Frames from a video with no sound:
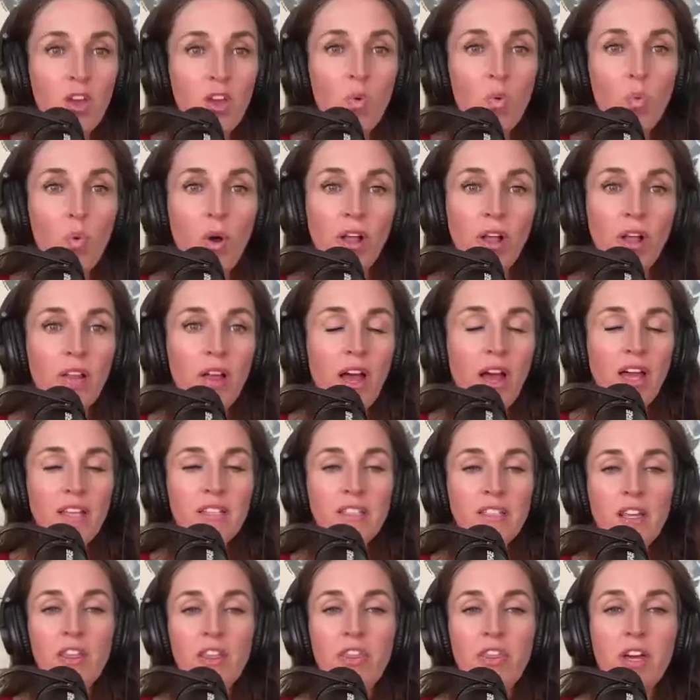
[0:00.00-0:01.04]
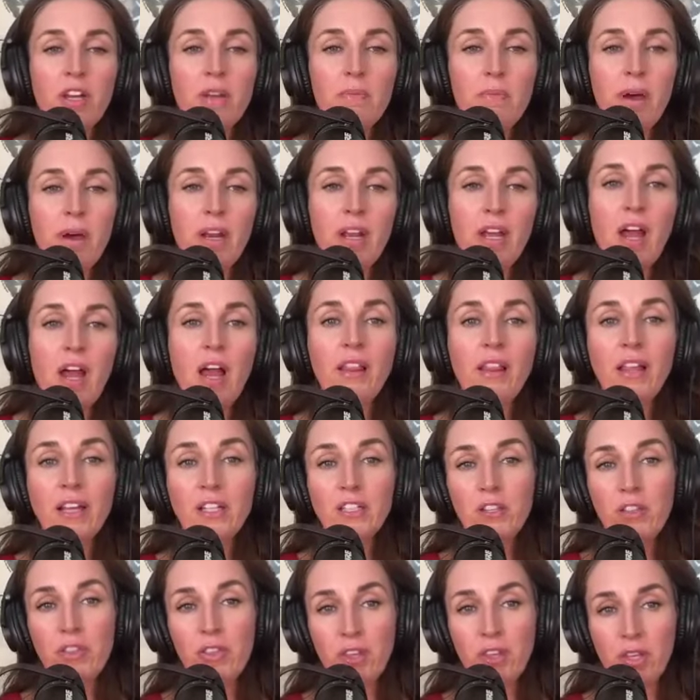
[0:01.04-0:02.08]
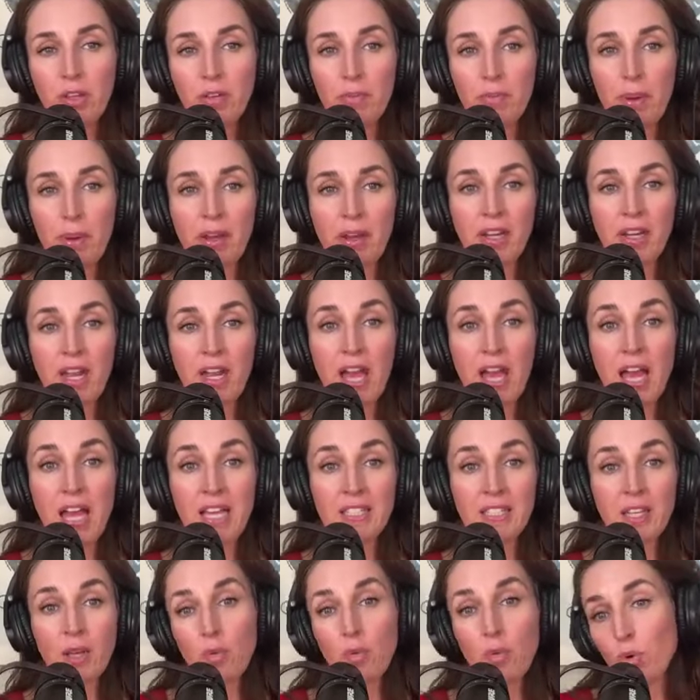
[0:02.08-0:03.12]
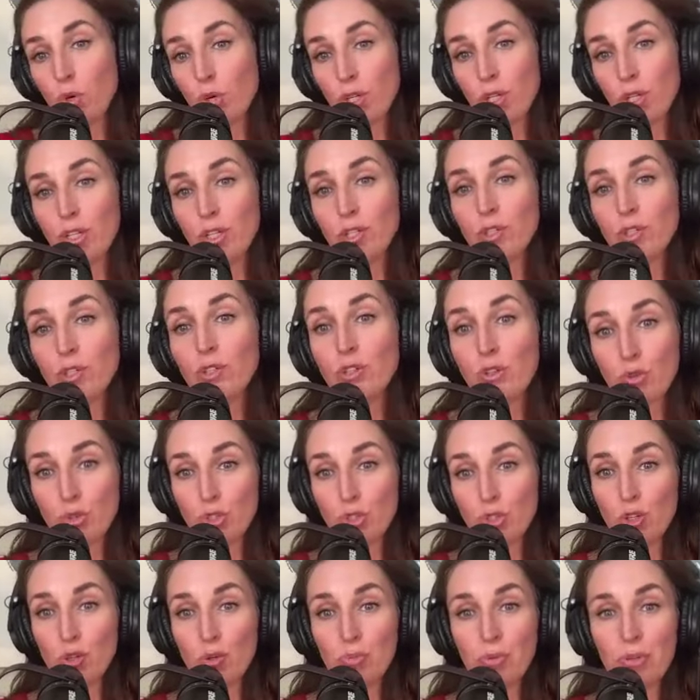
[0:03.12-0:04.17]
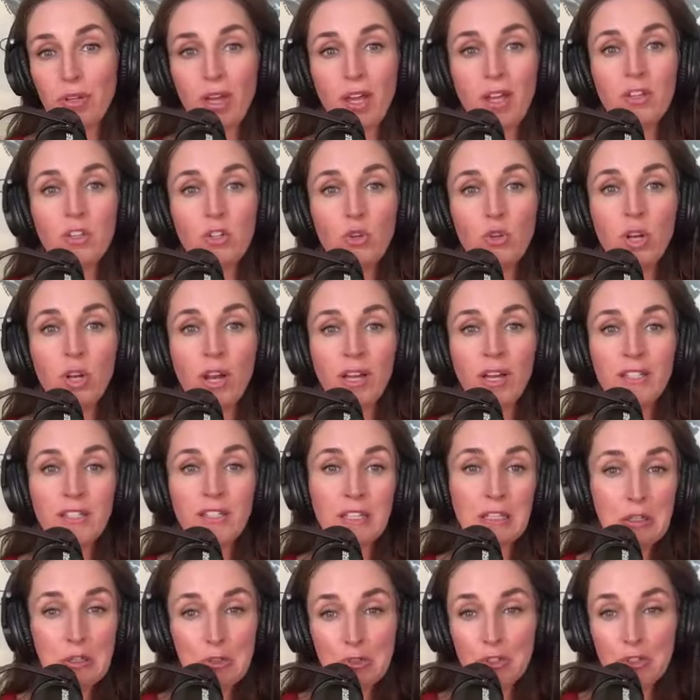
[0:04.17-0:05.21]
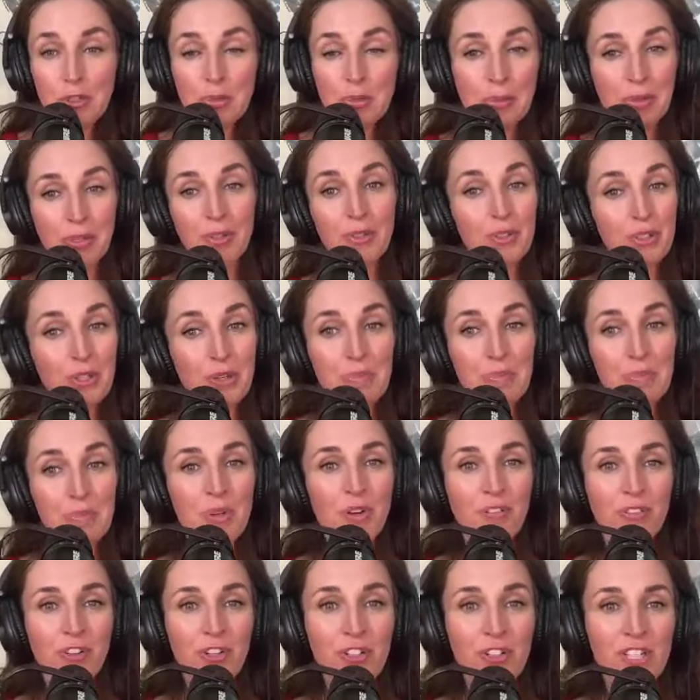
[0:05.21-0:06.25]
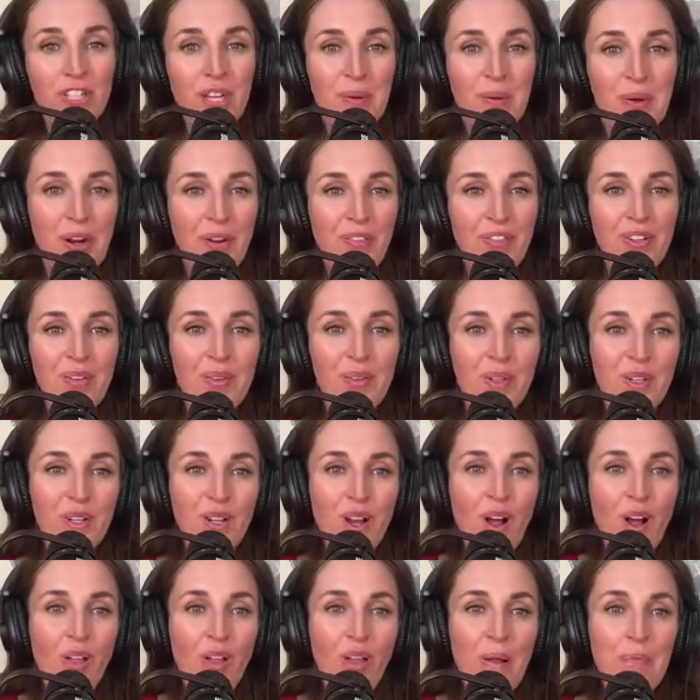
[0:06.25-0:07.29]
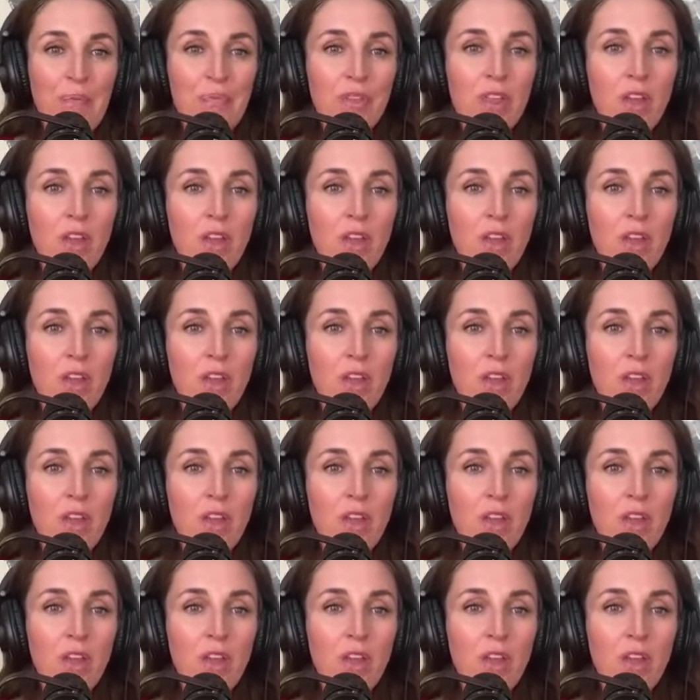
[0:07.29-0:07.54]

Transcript: Well, as I thought about it, I like to think about it as I would YouTube and utilizing YouTube or YouTube University, whatever you want to call it.